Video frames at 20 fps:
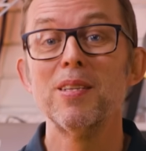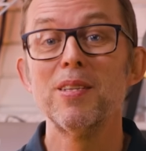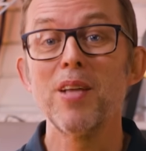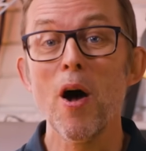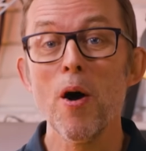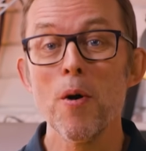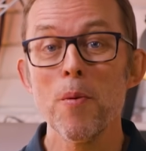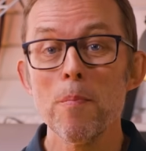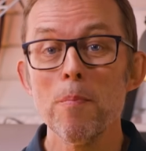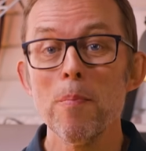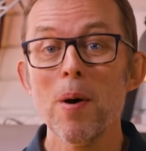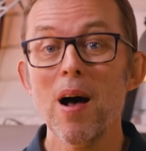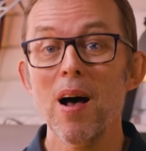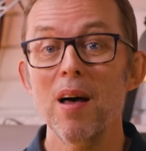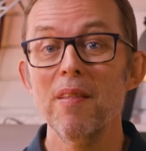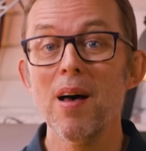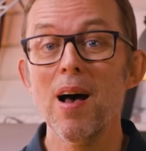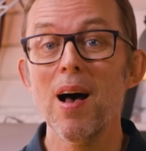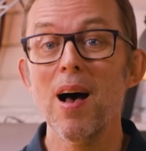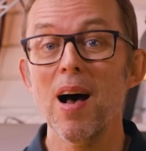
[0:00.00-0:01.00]
Don't
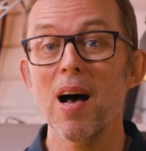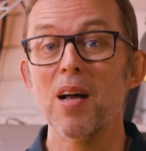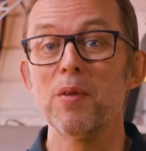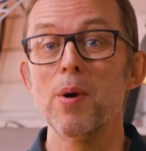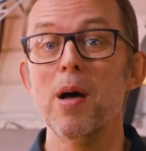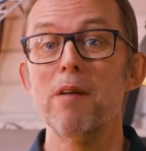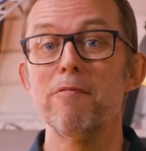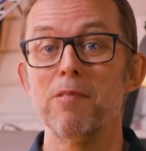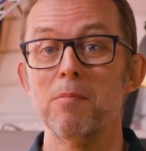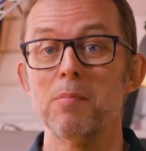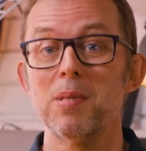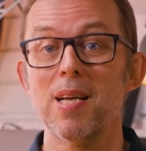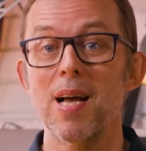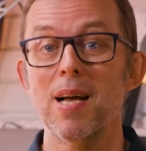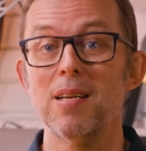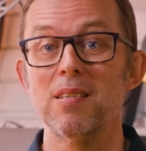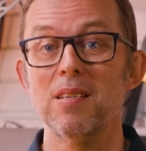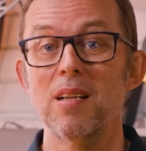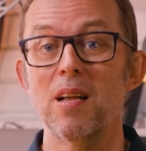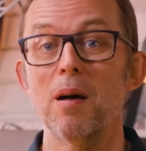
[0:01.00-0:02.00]
buy the hardware from
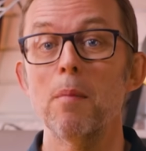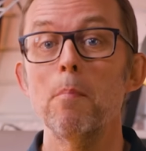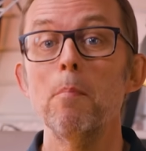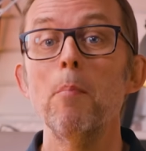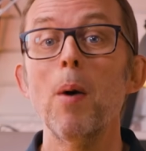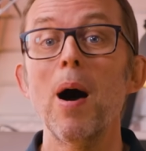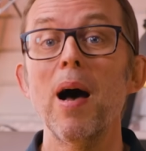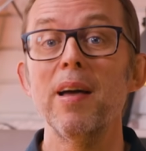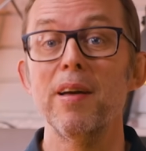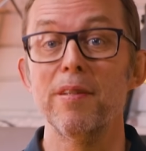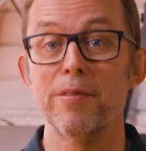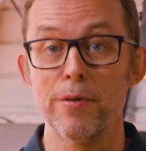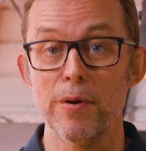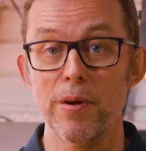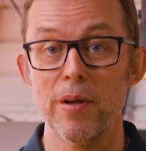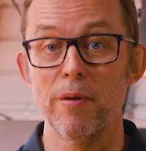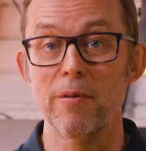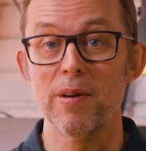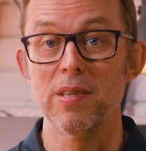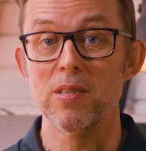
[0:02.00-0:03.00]
Tesla. Buy it
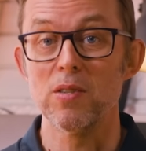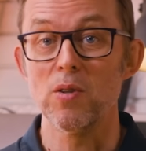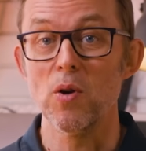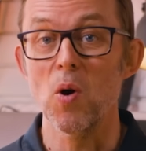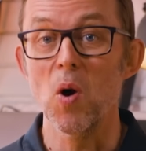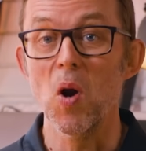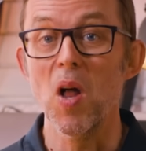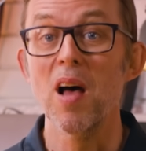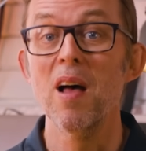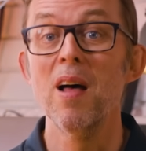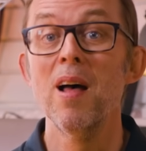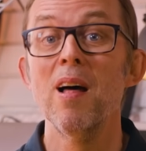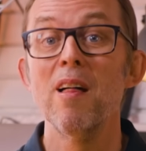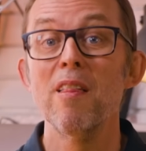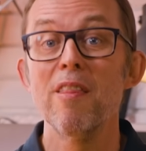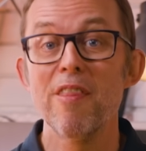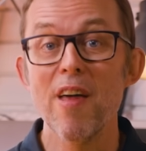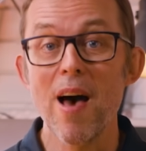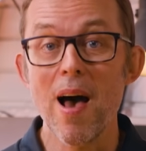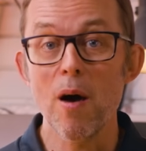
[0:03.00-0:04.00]
through your installer.
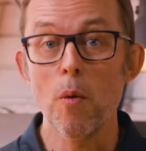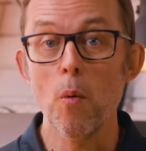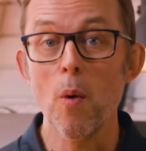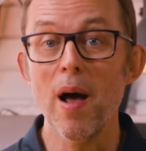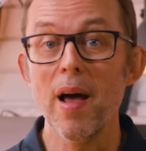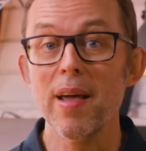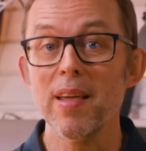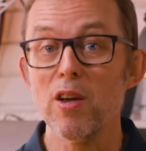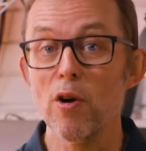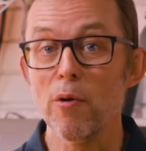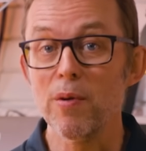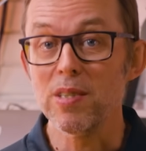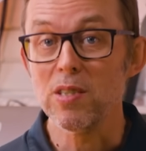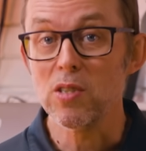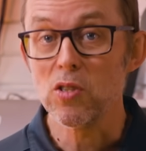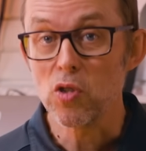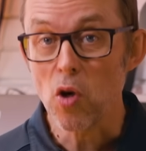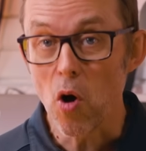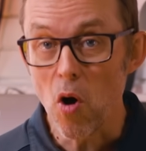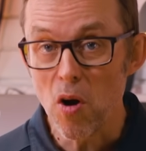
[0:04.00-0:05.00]
That way your
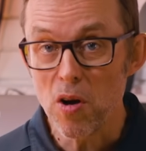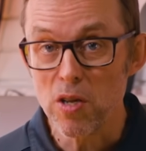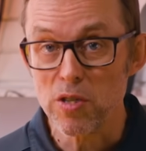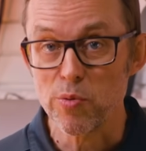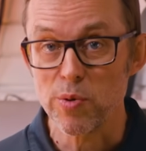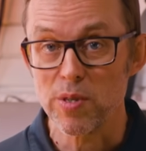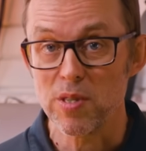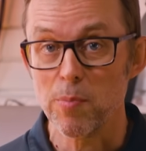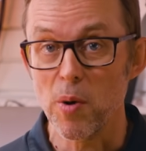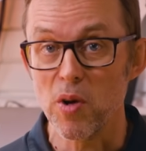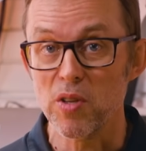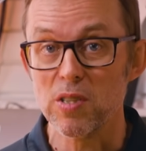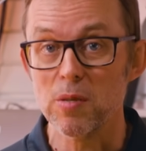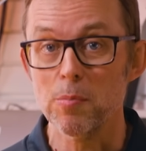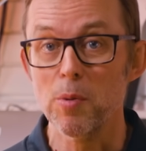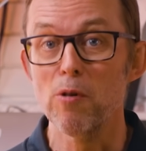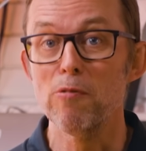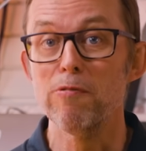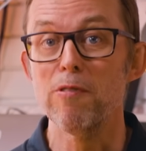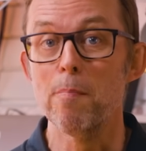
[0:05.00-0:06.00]
installer's
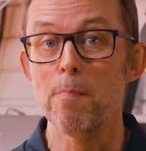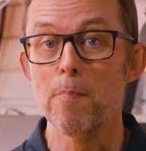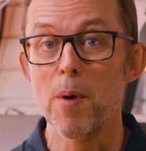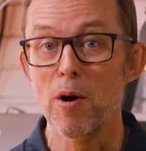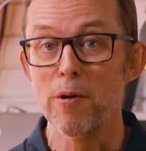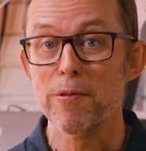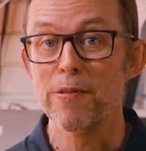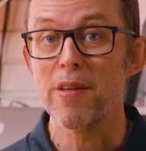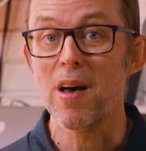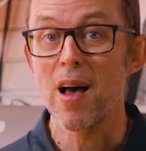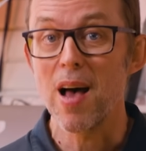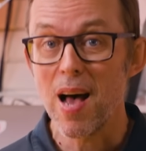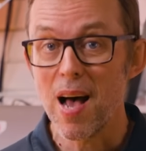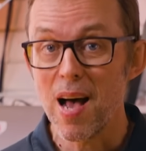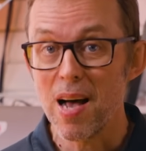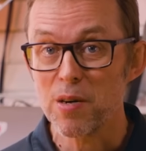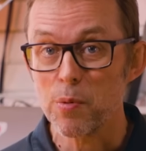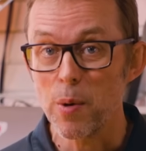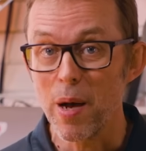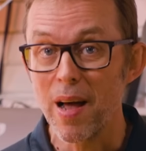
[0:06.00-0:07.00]
responsible for both the
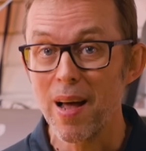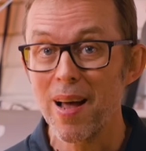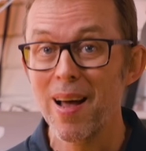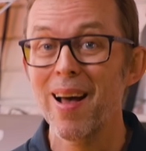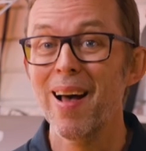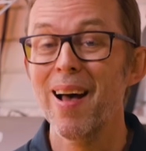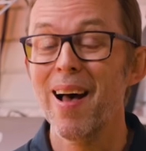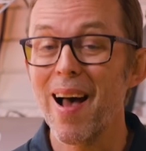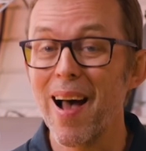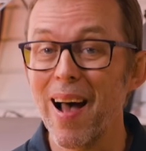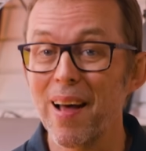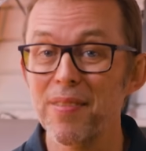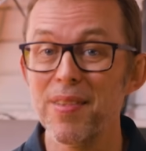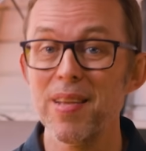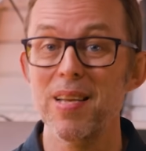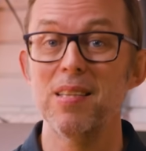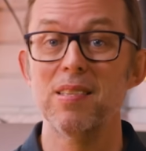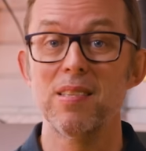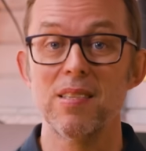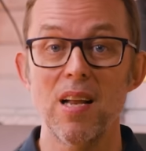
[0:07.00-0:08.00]
hardware and
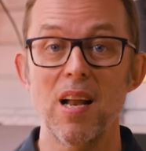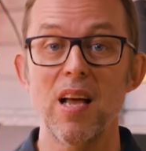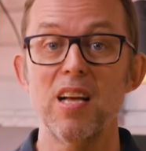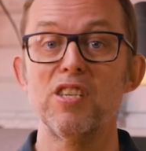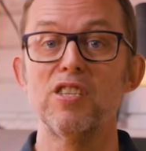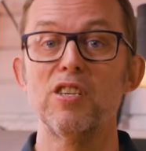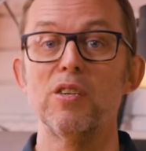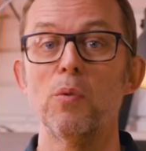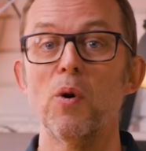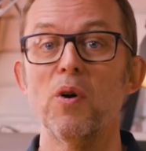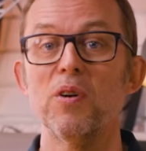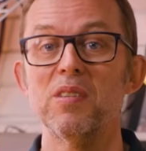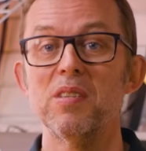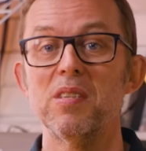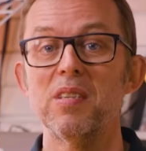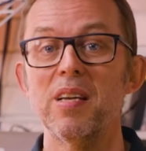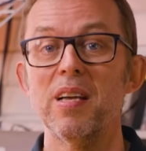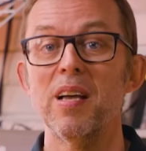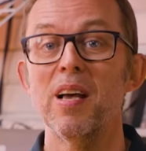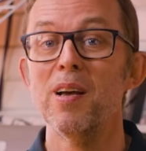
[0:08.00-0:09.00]
the installation
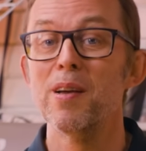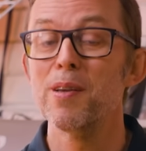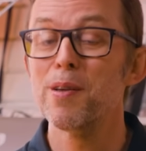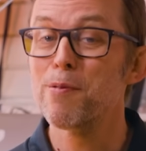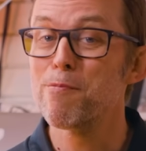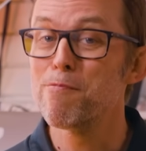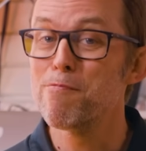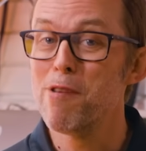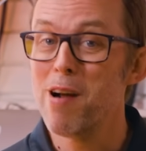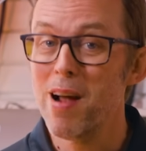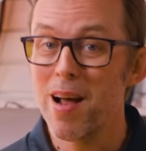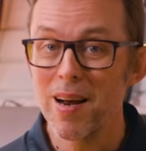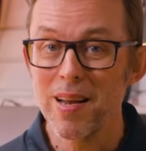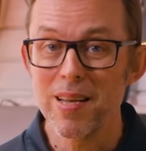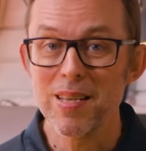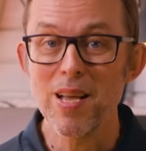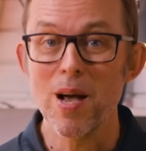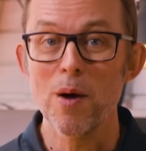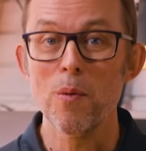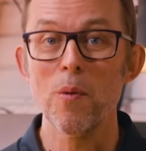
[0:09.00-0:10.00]
warranty. You
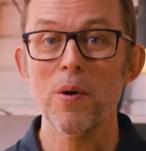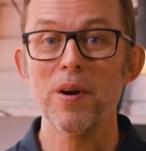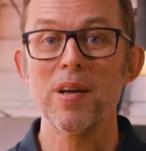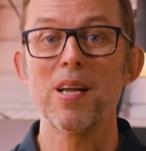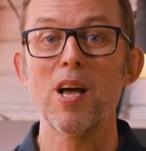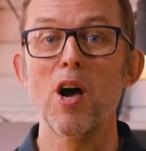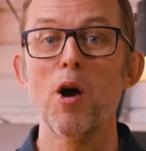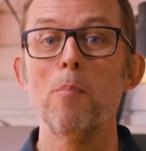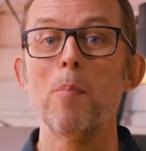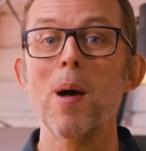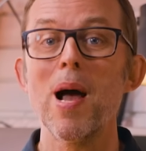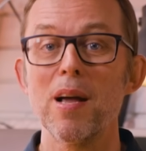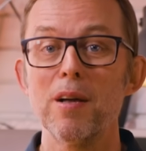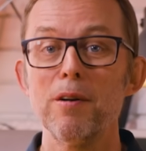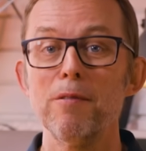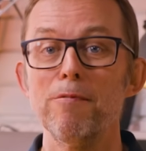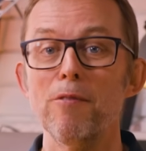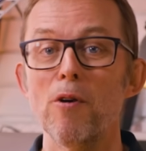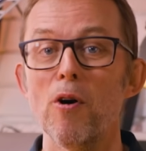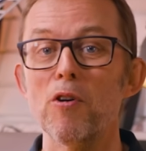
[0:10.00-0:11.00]
really don't want to go back
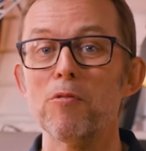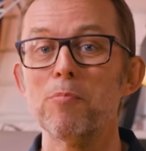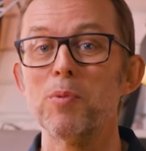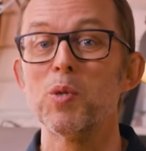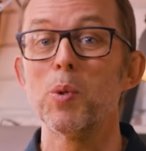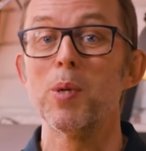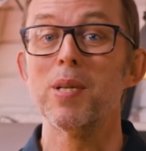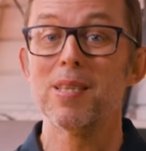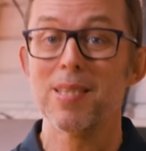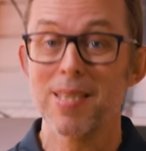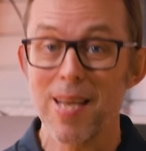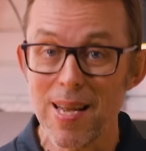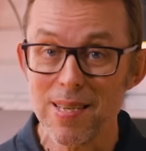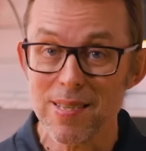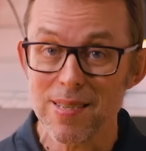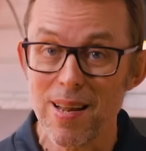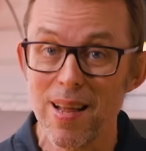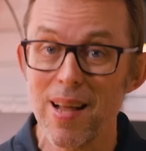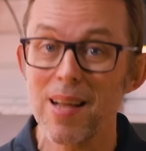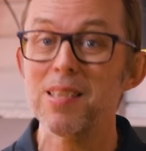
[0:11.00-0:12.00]
and forth between
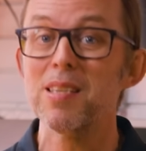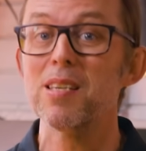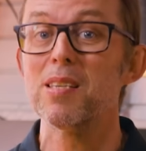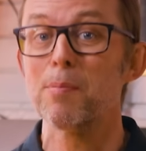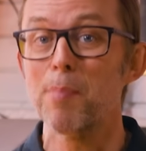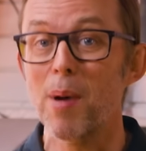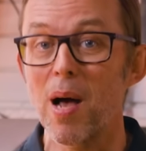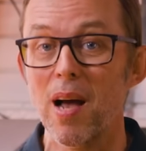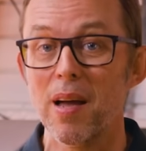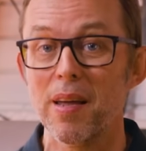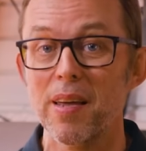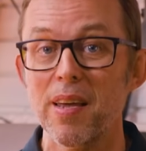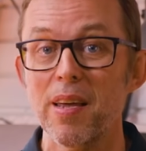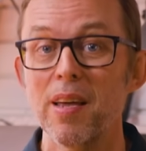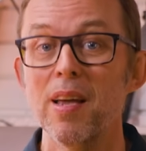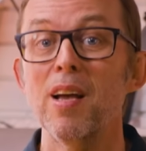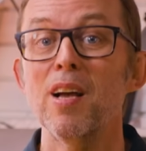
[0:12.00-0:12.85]
Tesla and your Sparky